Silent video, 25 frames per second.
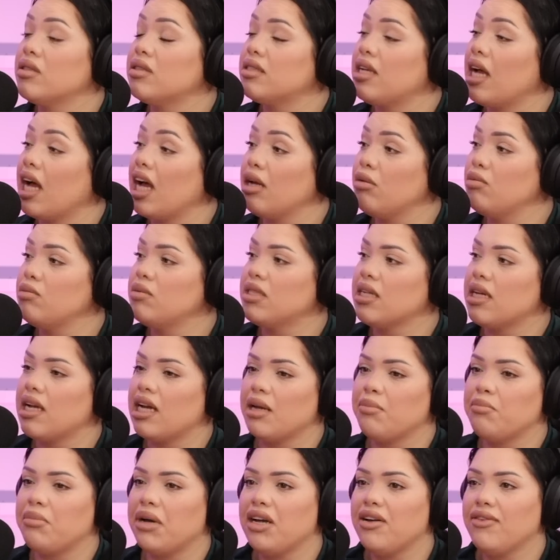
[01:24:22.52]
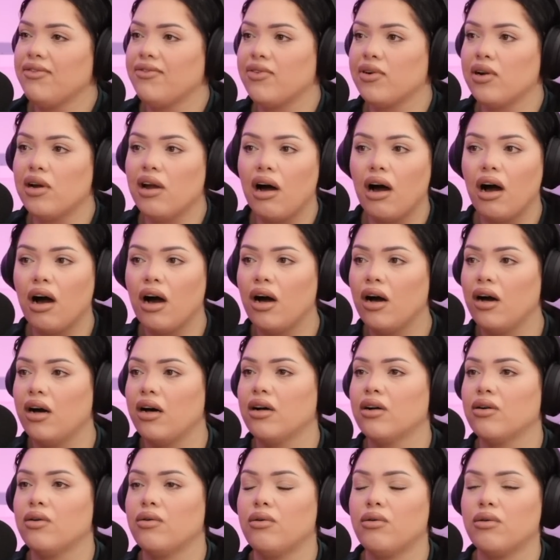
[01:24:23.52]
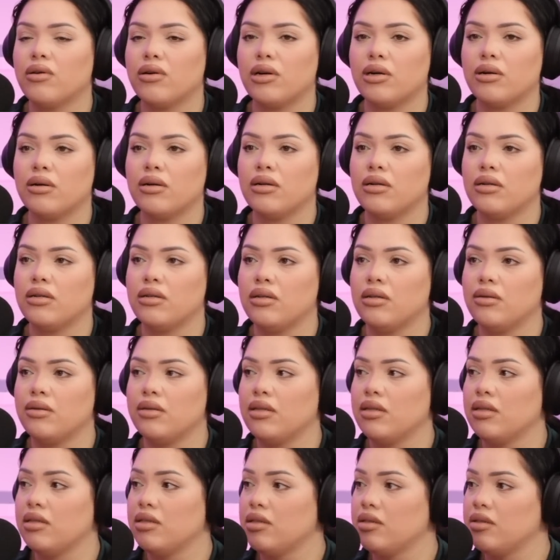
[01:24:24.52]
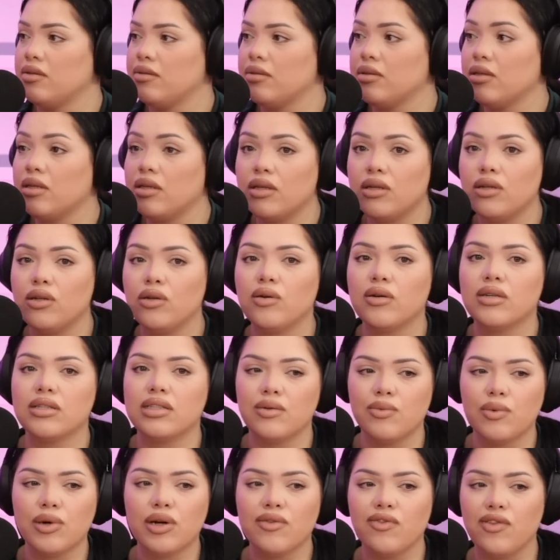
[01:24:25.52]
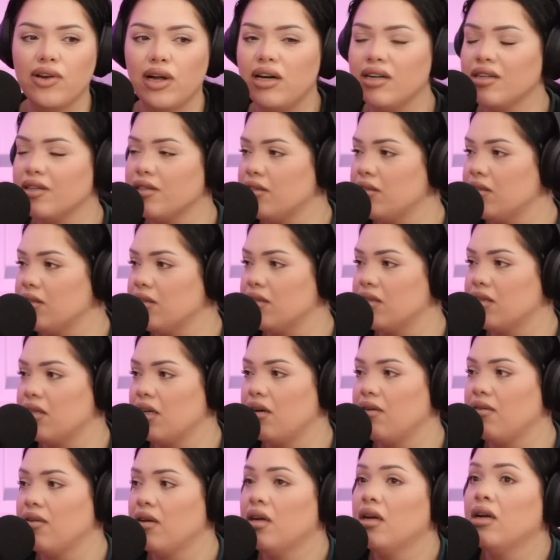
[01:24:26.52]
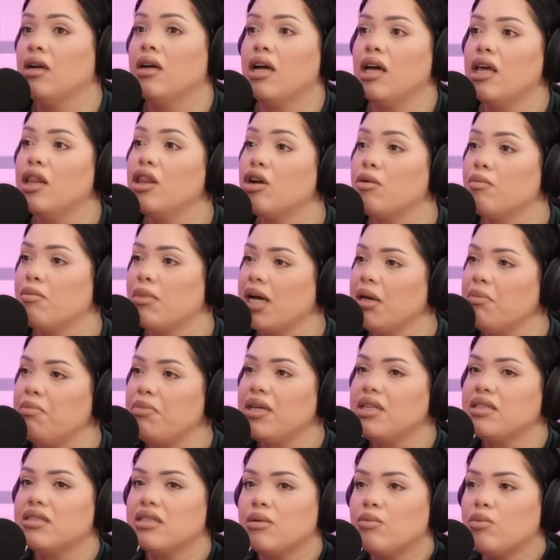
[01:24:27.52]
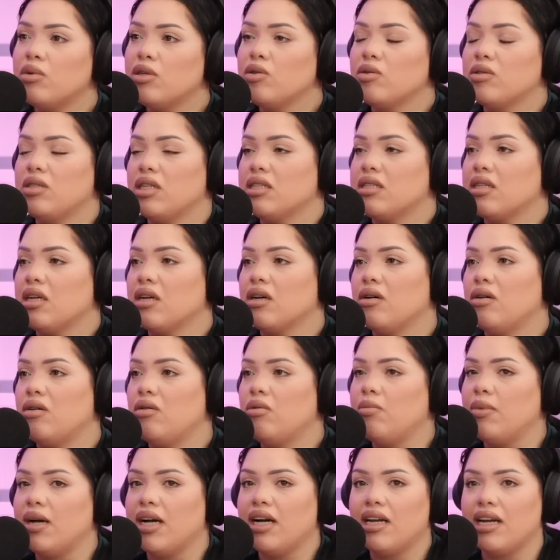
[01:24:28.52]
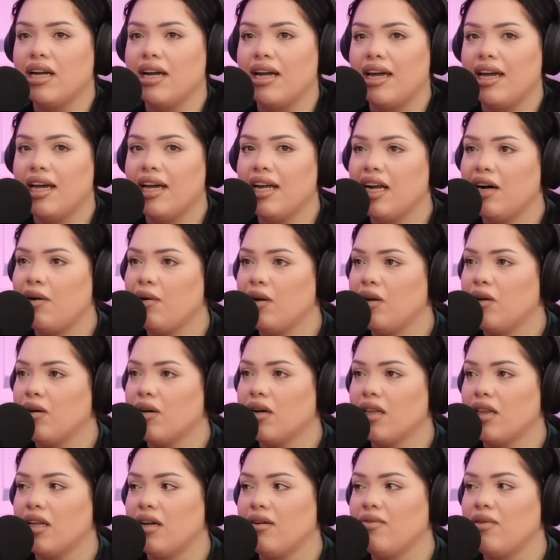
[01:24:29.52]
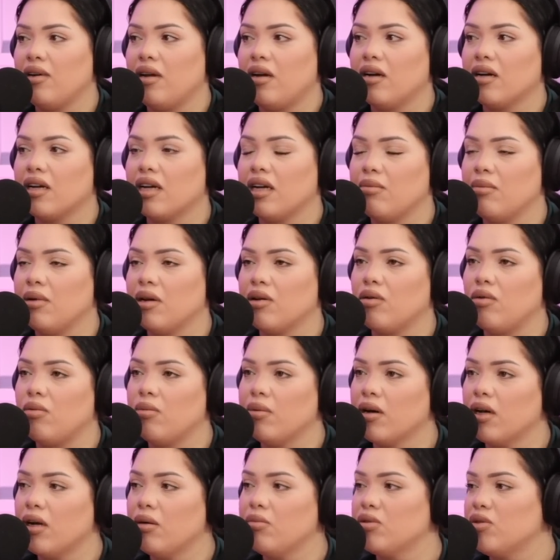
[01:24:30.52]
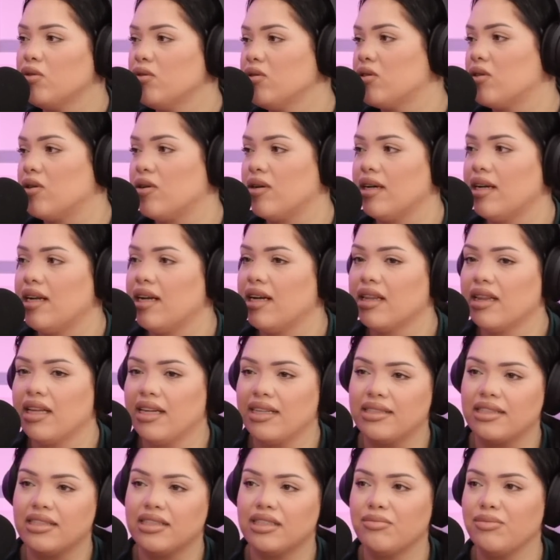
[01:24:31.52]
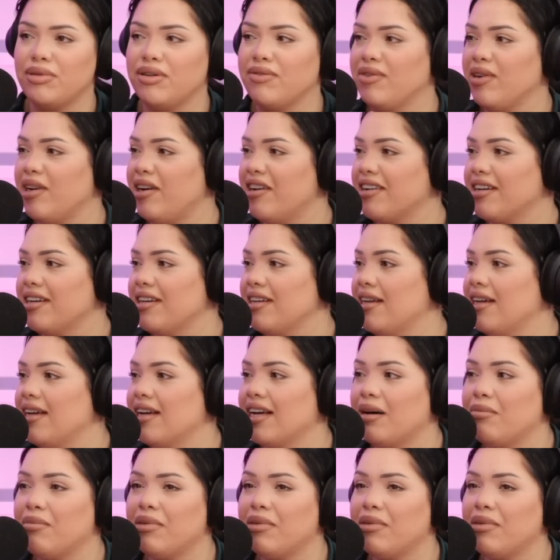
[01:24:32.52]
times that, I might vlog or, because we're vloggers and stuff. Yeah. And there might be someone who says like, oh man, I hate how I look in that vlog. And I'm like, oh my God, I'm so sorry. Like, that's just me vlogging. Like,